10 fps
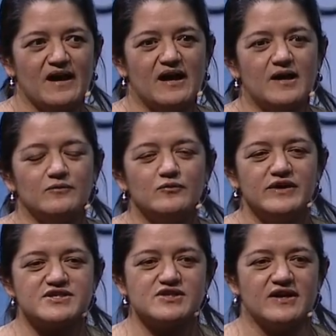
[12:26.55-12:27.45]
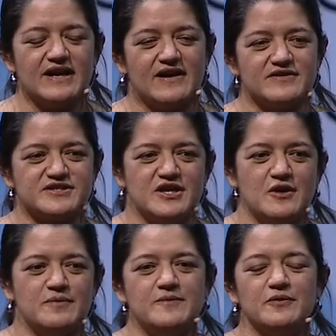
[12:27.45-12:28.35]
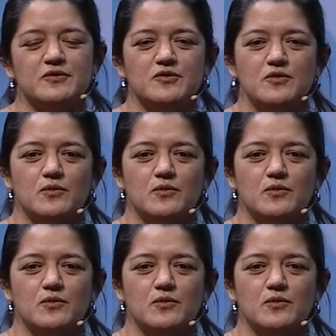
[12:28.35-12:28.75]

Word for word: Um, we sought out people who